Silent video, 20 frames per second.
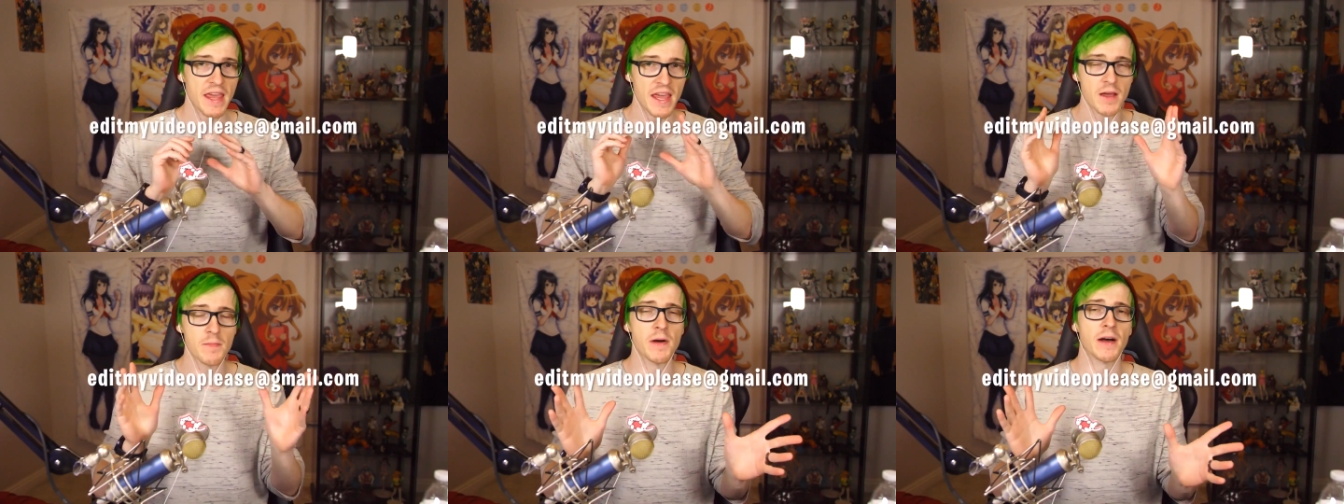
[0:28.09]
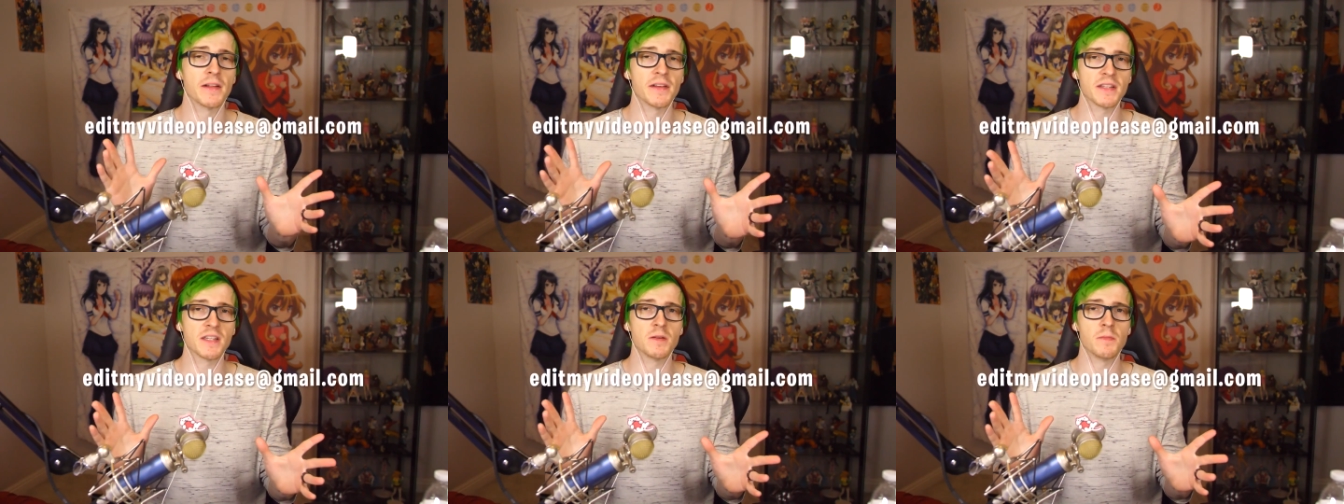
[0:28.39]

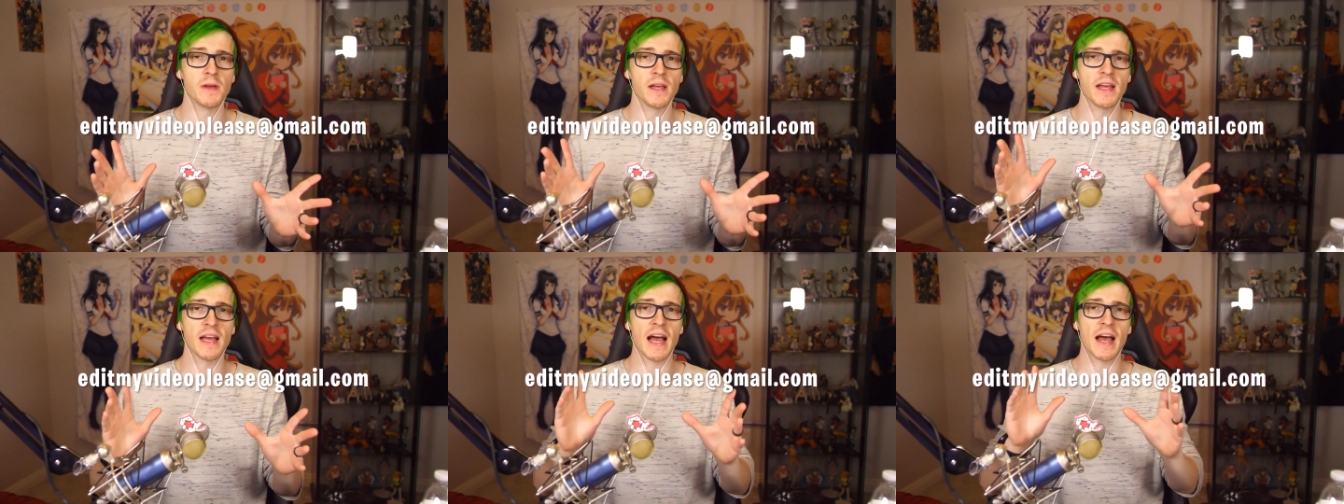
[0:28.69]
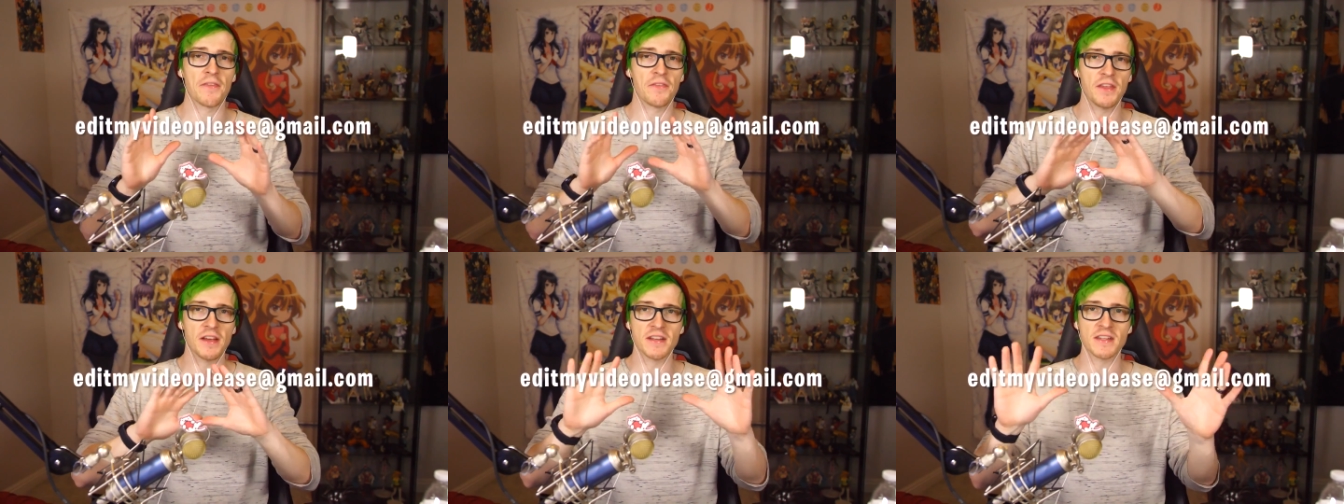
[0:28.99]
email it to me
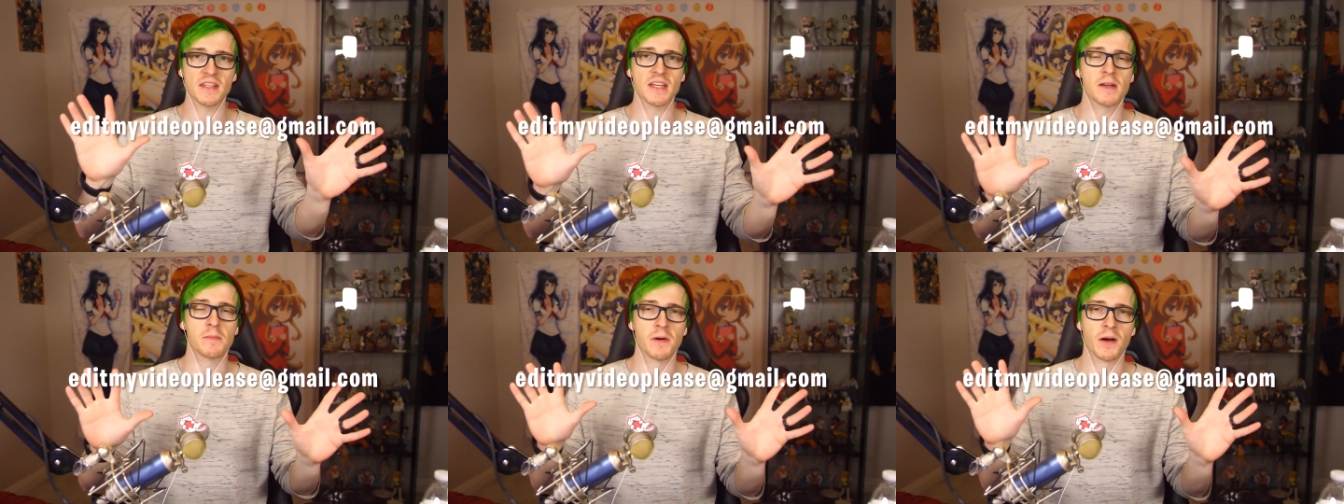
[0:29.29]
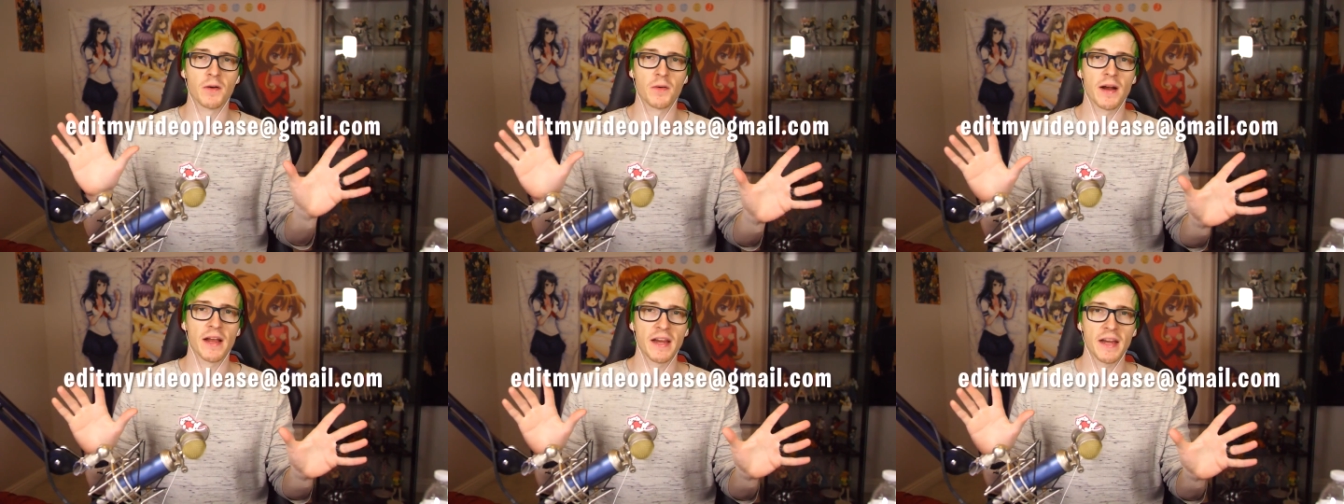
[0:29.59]
at this
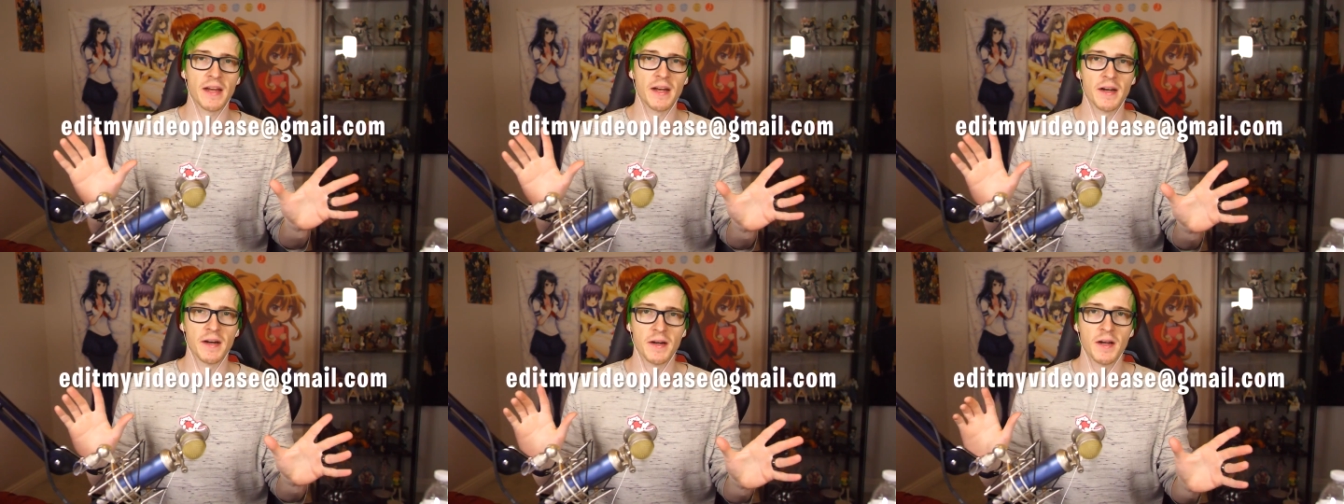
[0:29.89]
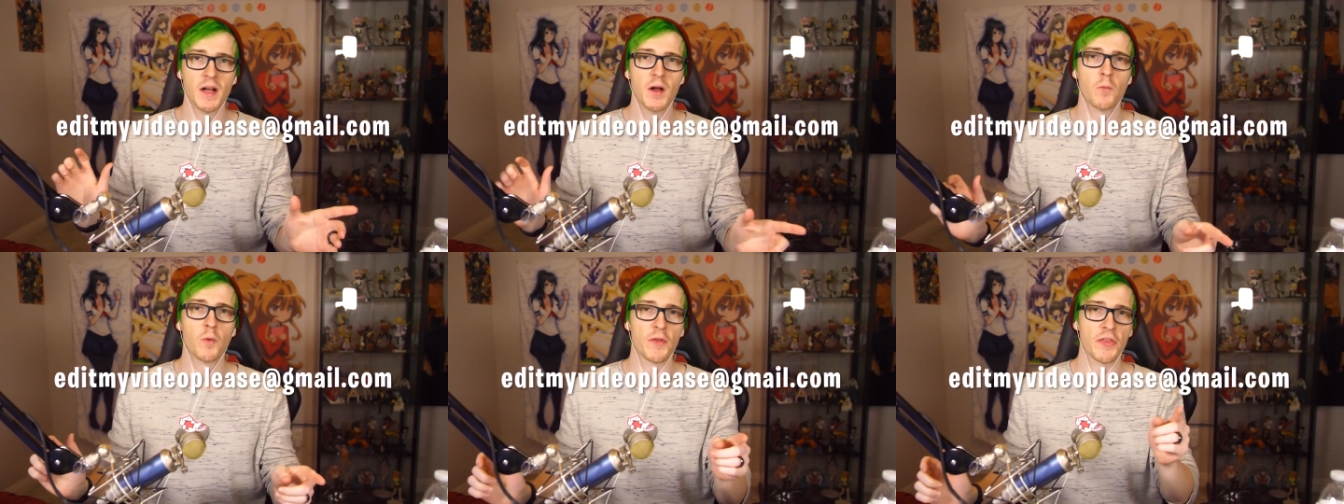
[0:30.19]
email right here
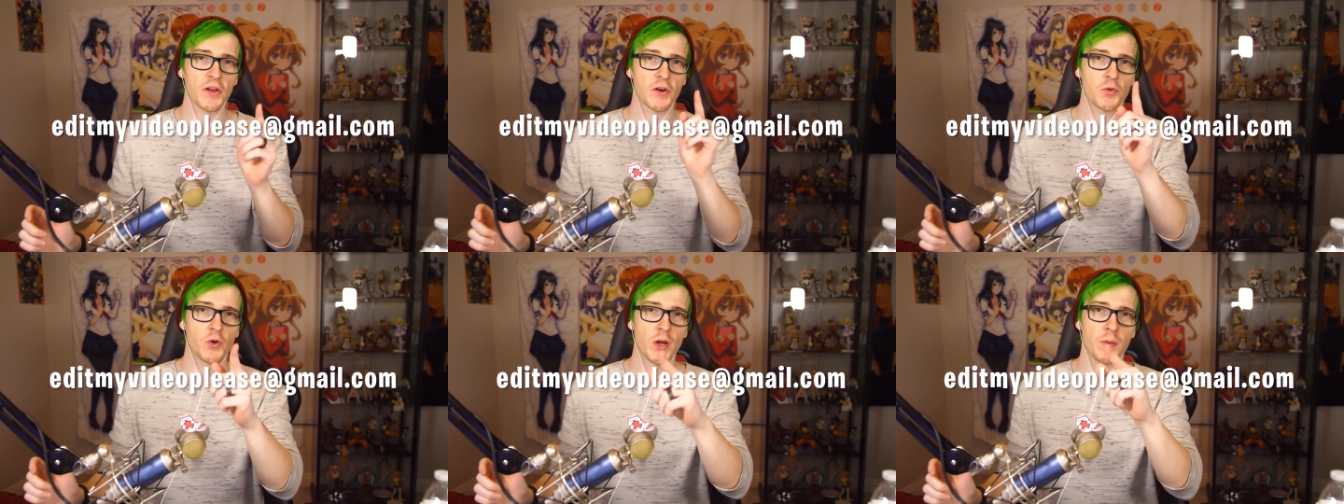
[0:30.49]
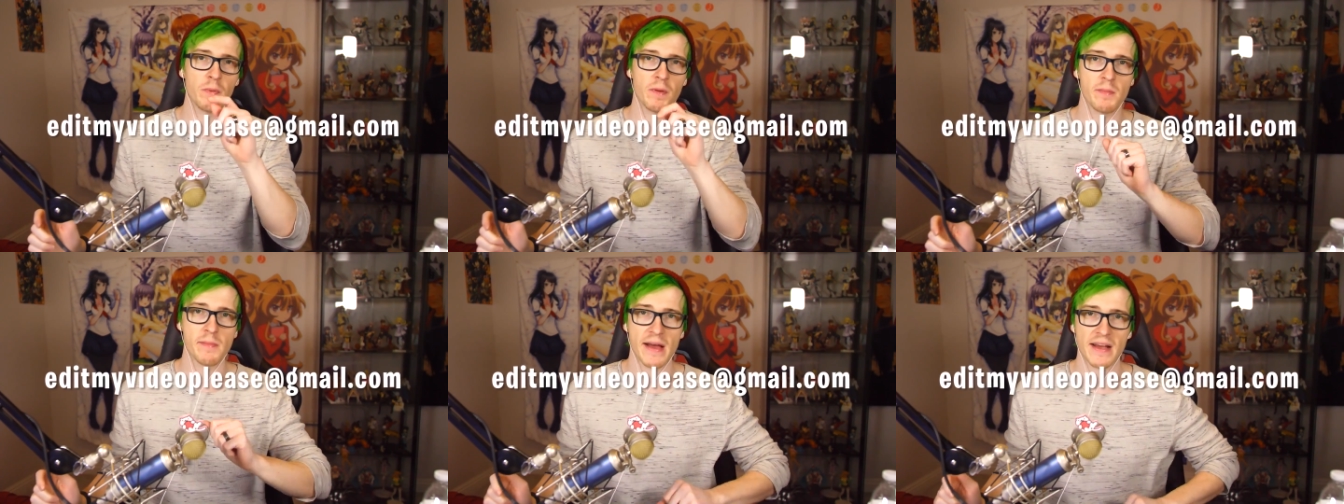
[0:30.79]
with a
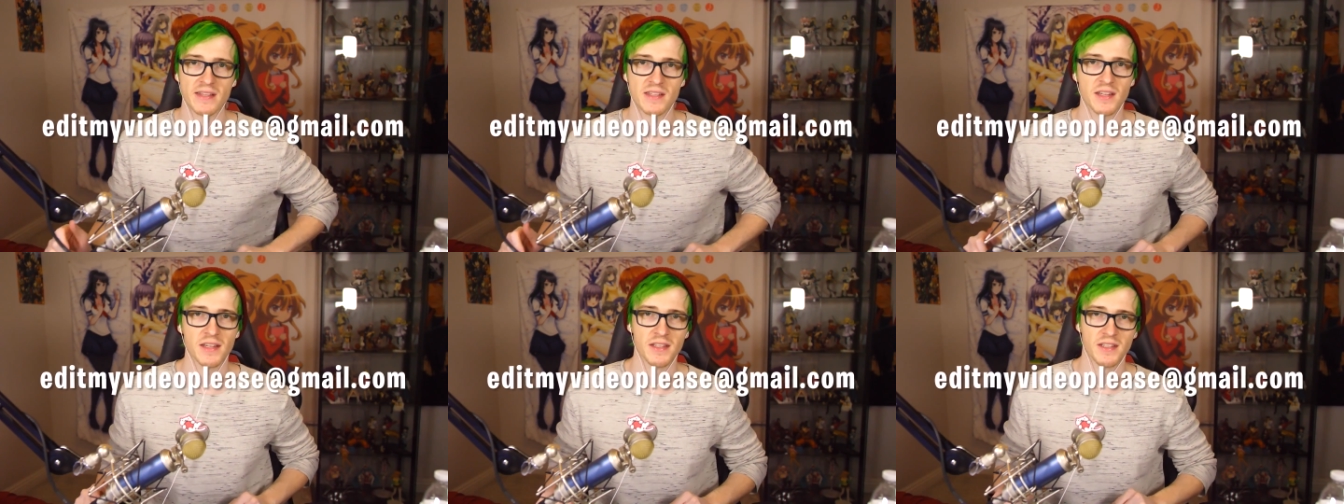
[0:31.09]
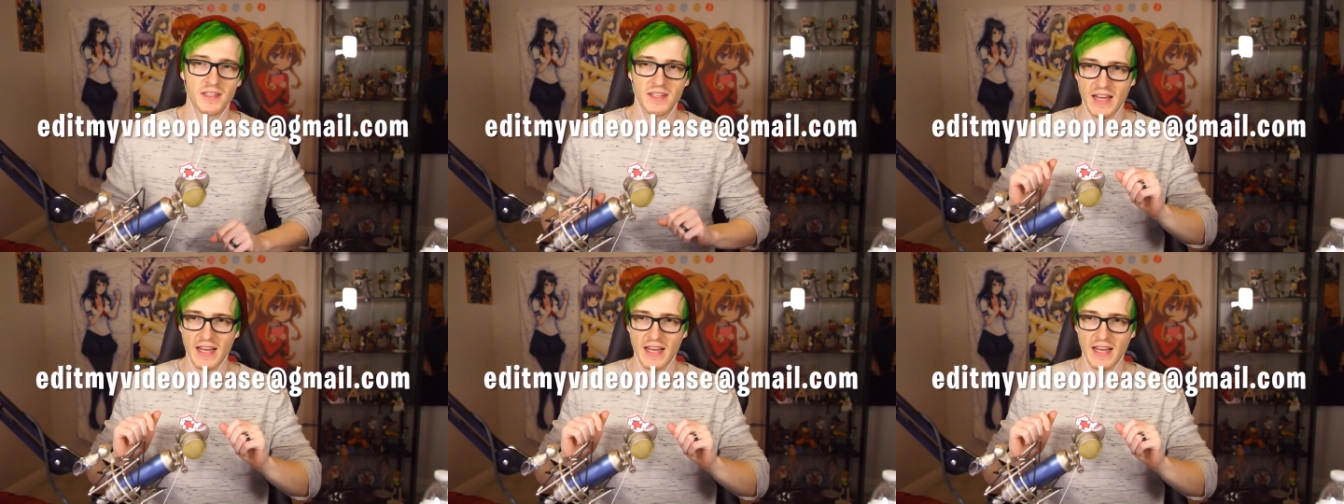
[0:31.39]
creepy message.